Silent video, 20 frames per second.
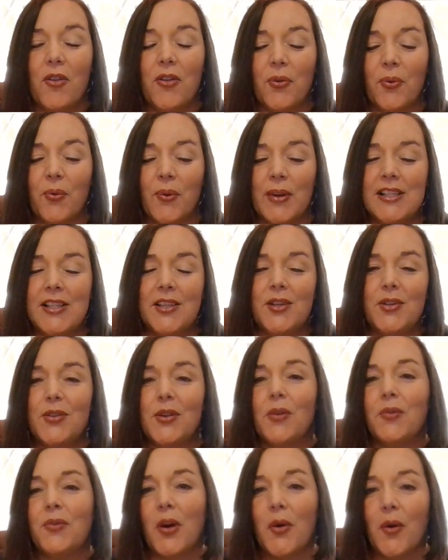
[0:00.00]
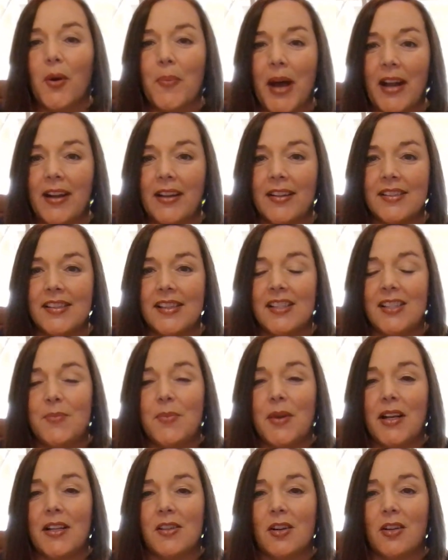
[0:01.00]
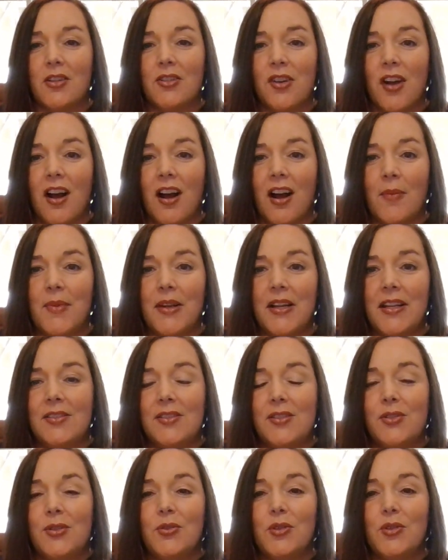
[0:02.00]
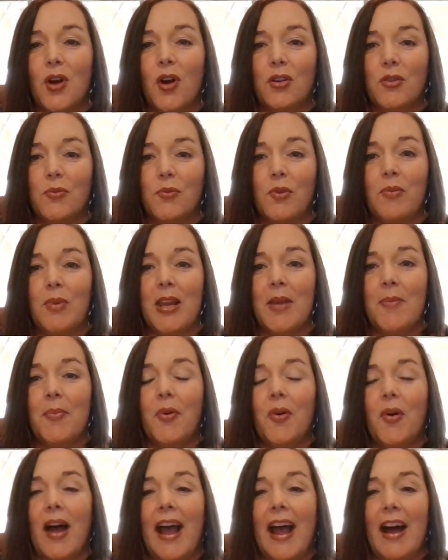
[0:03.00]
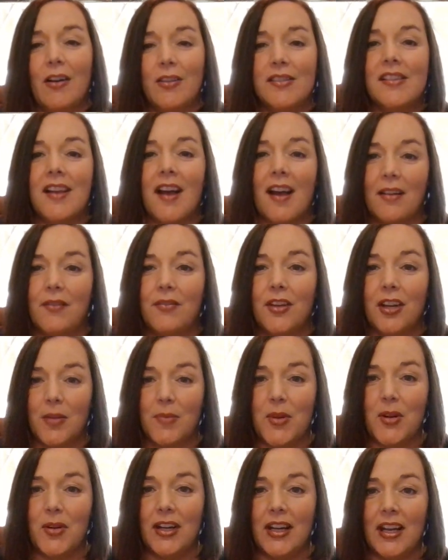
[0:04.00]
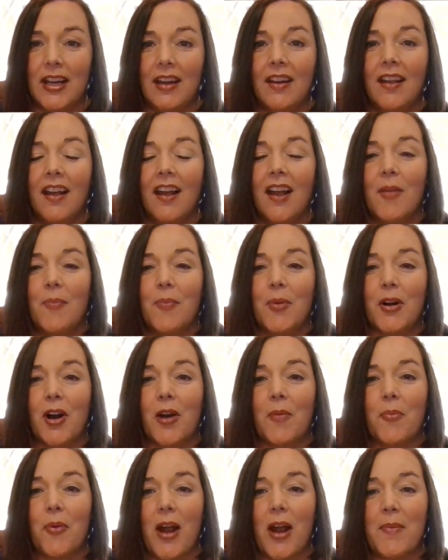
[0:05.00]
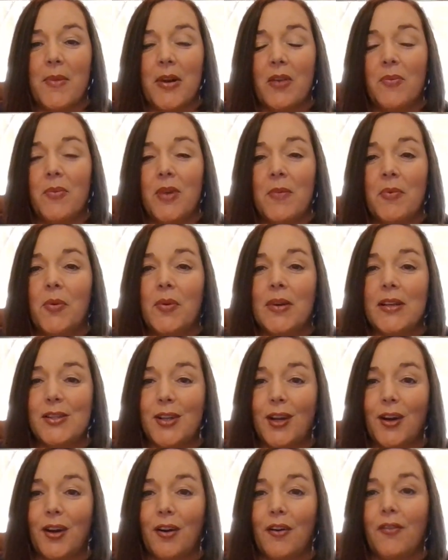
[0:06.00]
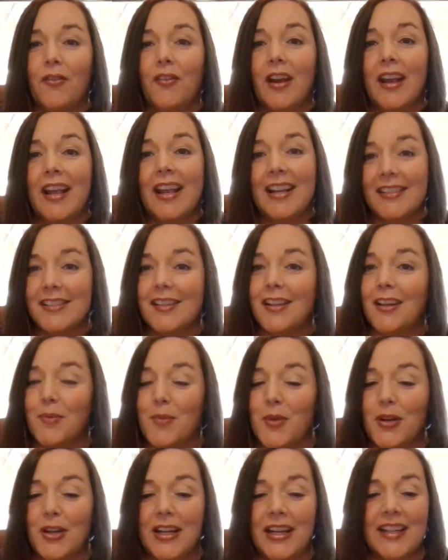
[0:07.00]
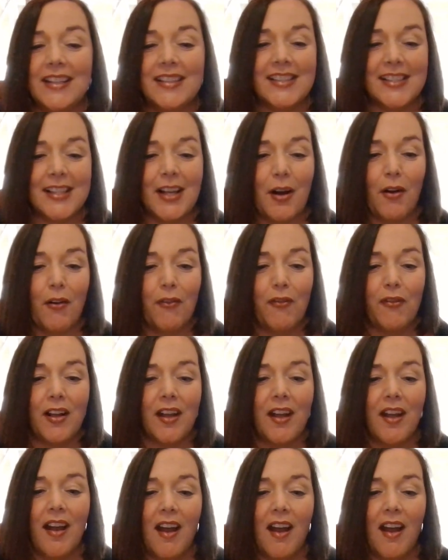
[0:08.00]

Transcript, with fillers: the reason you don't know about us is because our job is to talk with people outside of the community. But our primary people we serve is the community itself.